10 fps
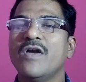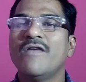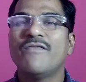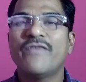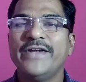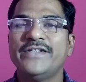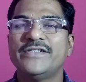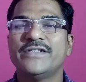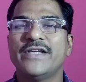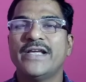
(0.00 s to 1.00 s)

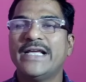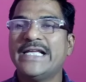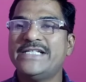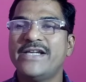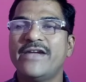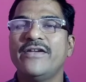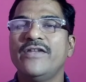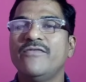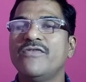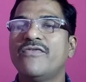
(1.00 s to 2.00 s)
Friends, generally
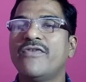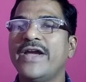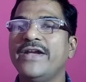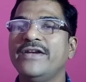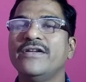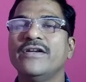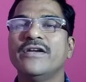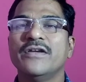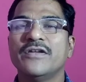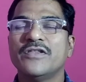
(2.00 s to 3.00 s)
we find
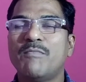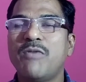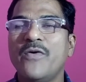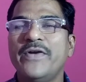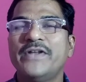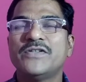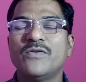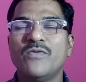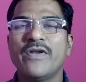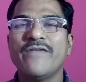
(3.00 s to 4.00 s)
the poets
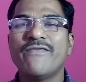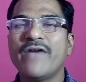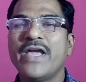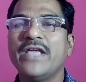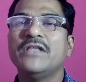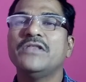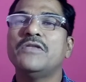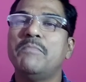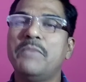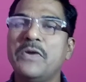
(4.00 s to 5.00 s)
glorifying the
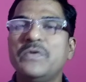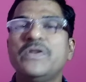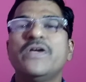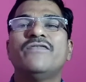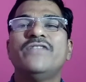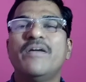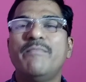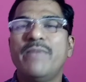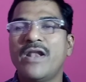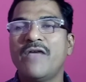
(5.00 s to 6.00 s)
beauty of their
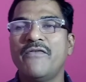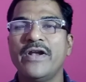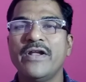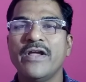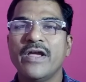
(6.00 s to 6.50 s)
beloved